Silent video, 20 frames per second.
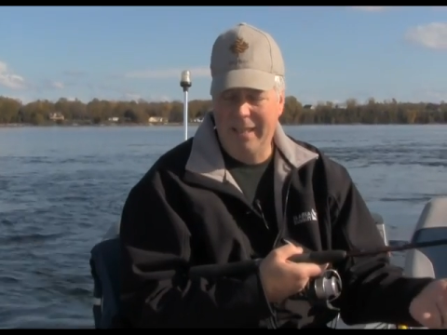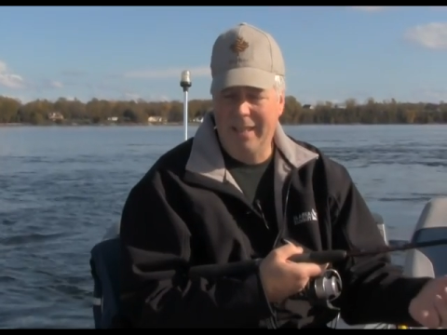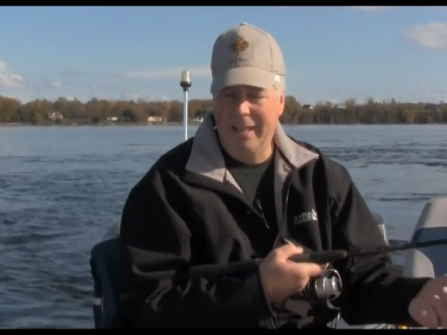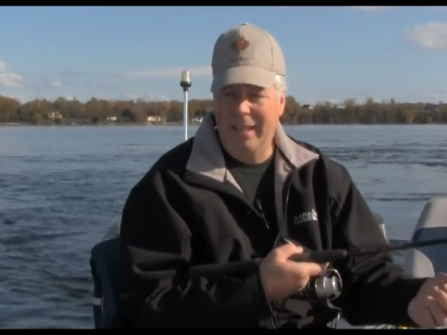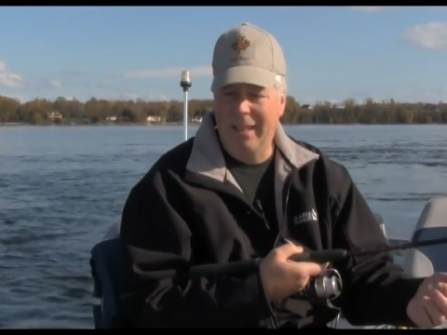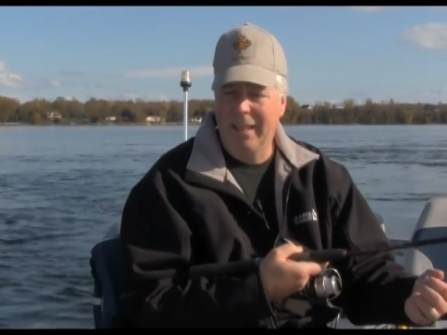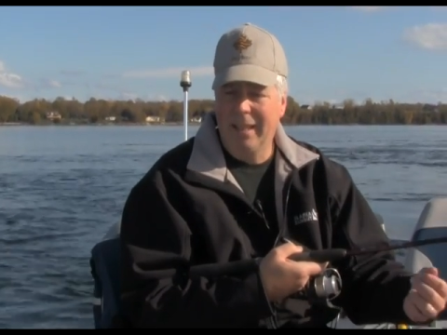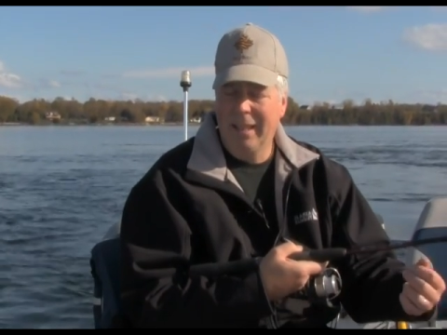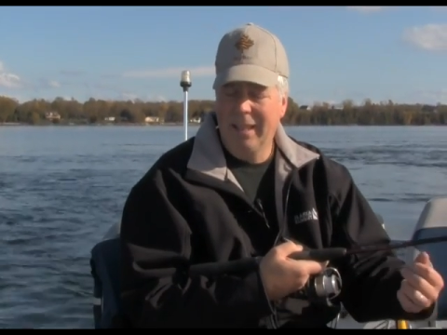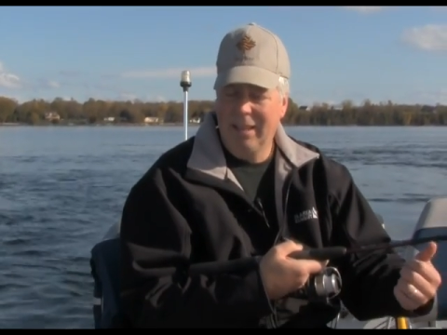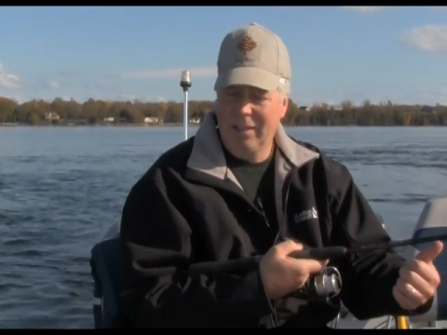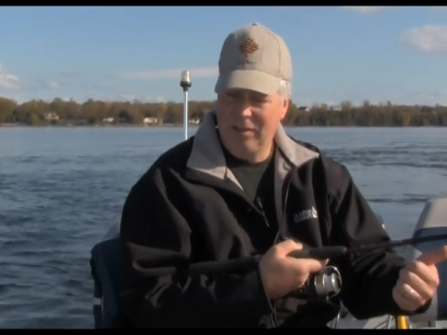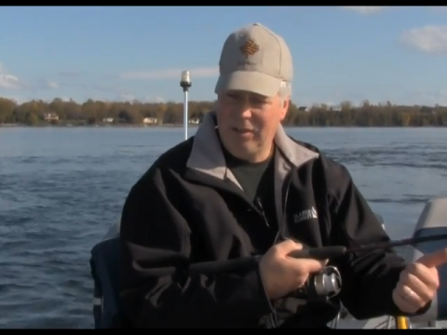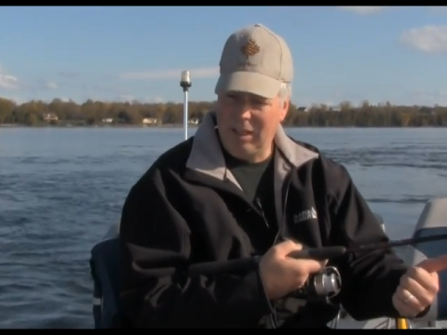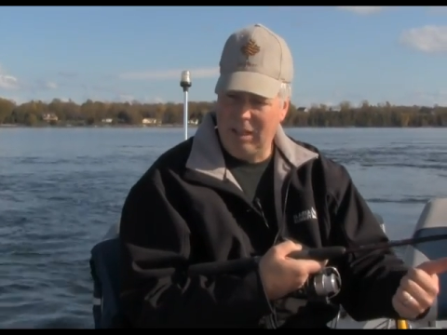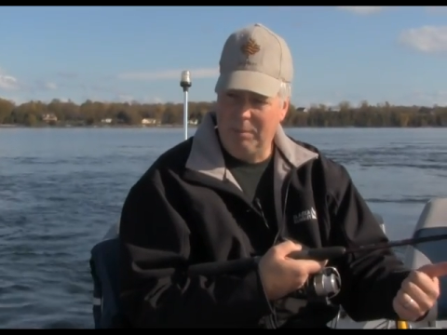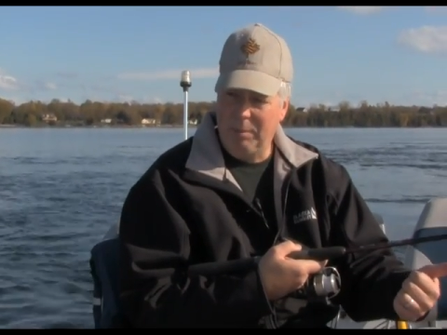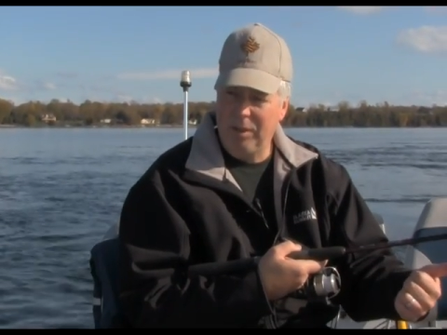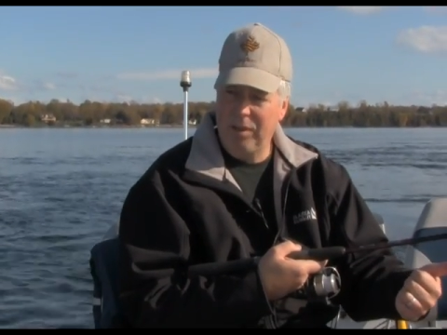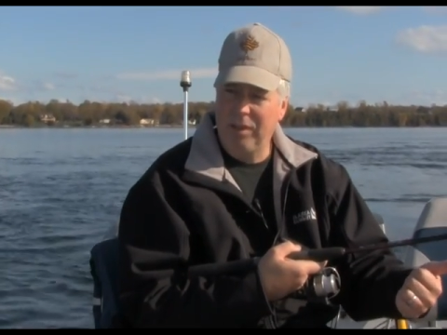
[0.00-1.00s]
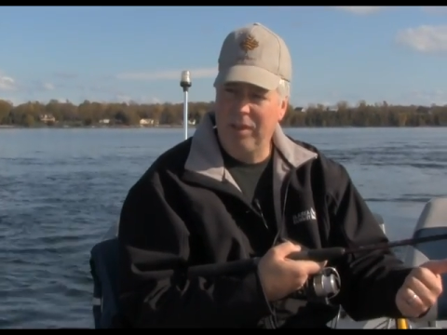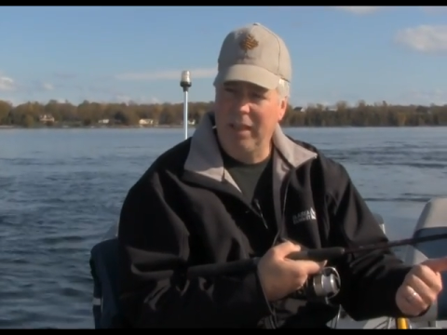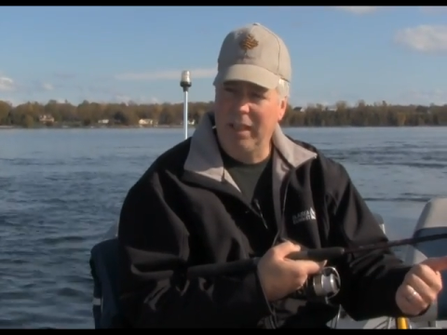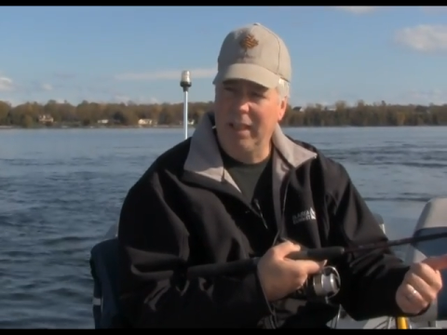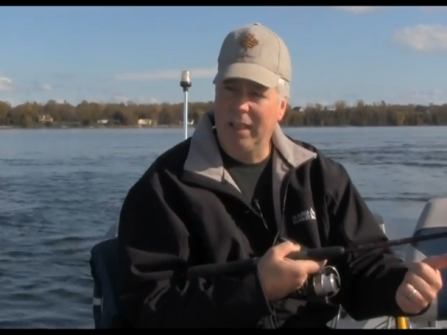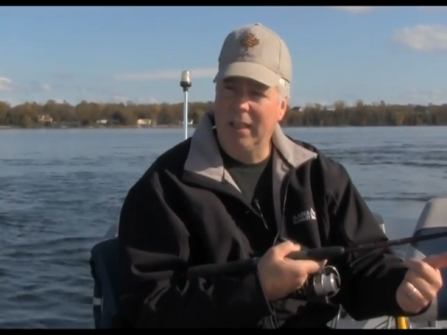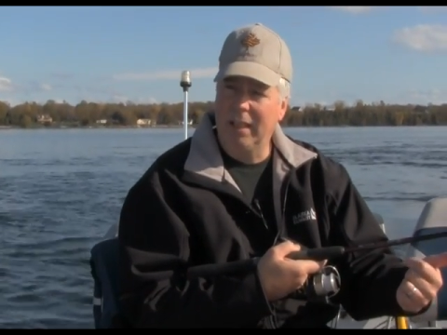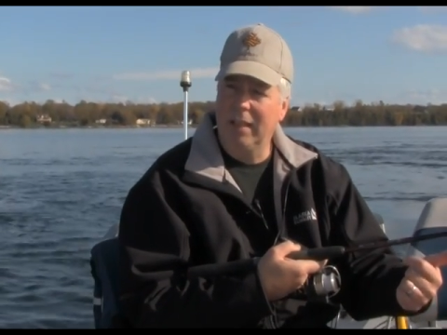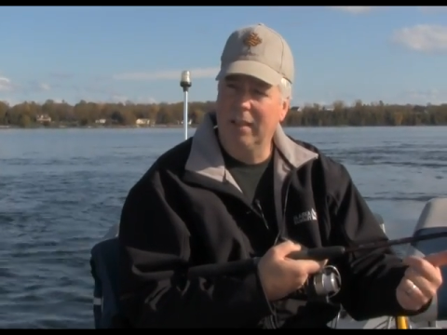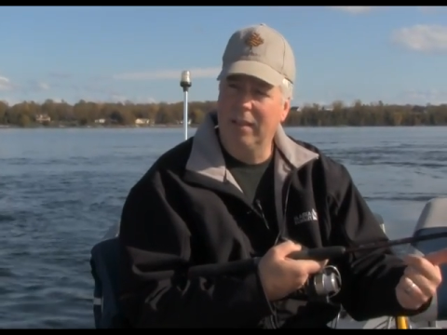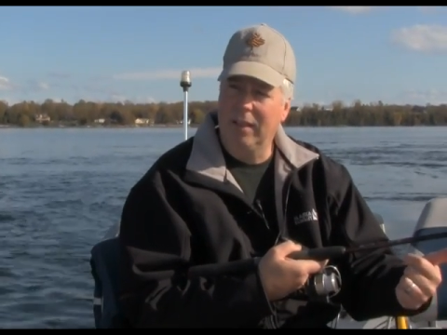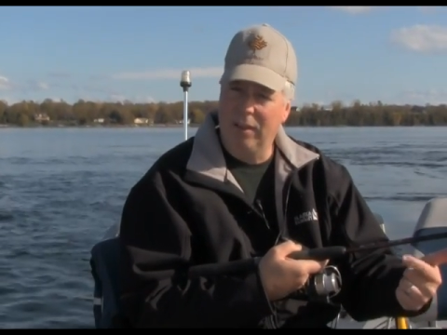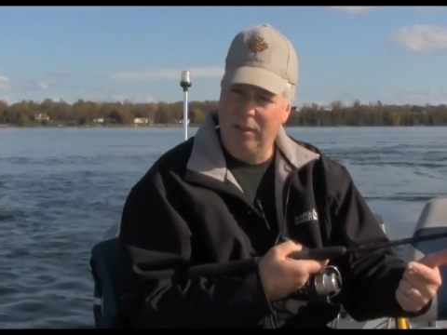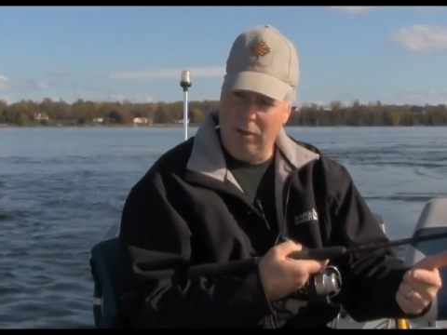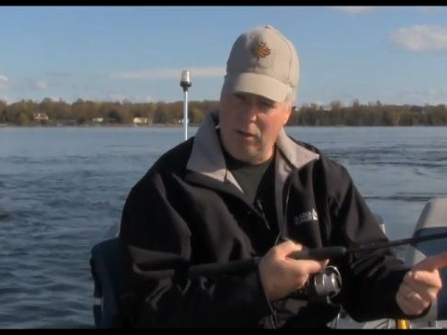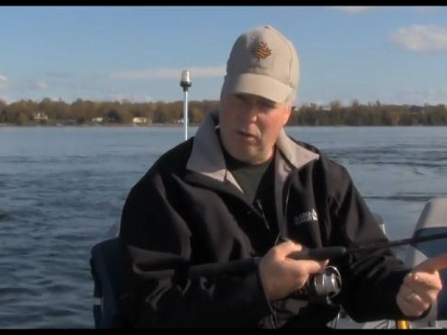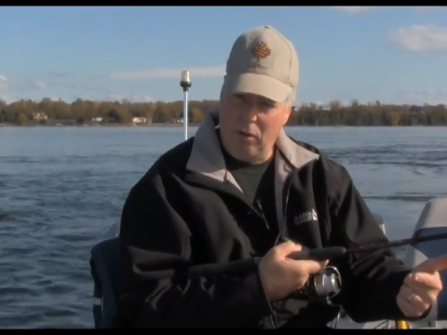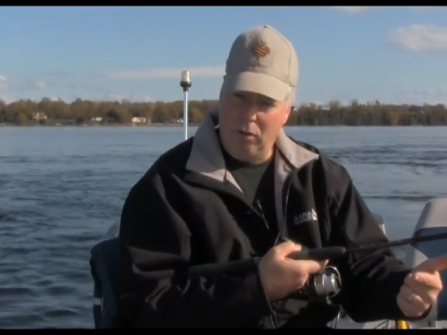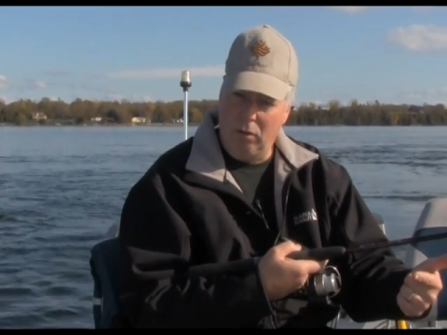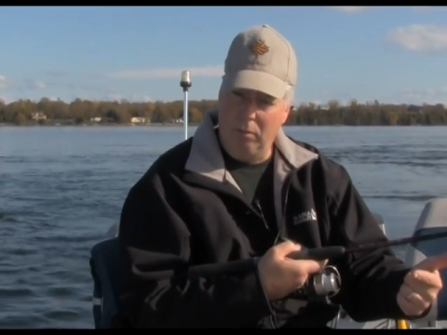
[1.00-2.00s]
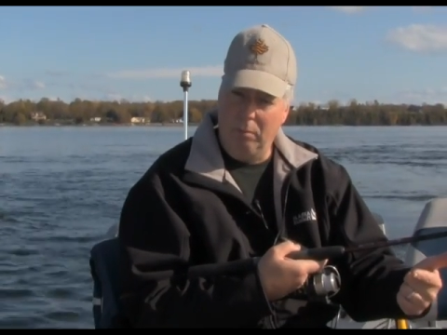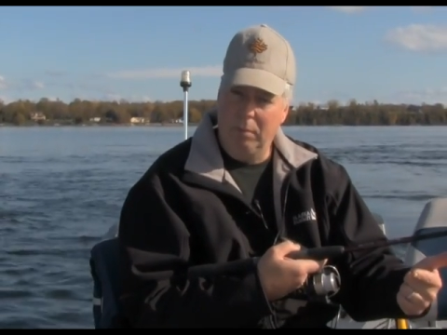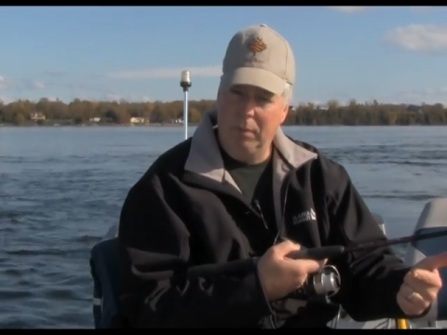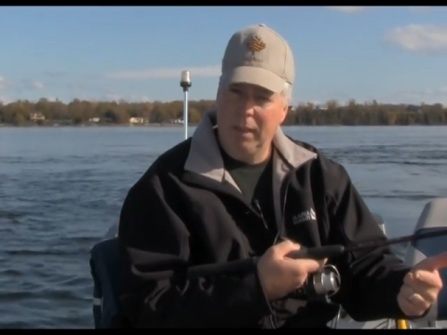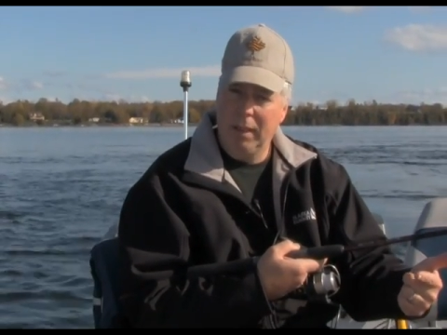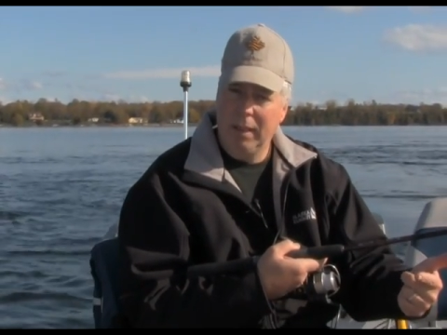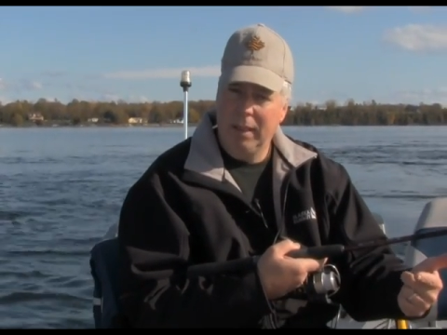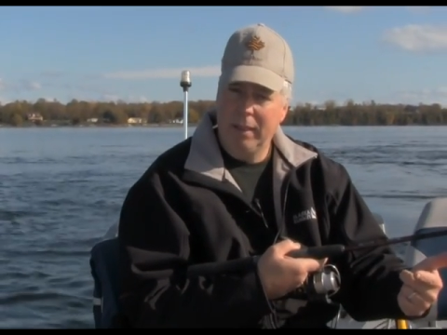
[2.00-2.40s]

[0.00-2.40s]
the Chi machine, the dome,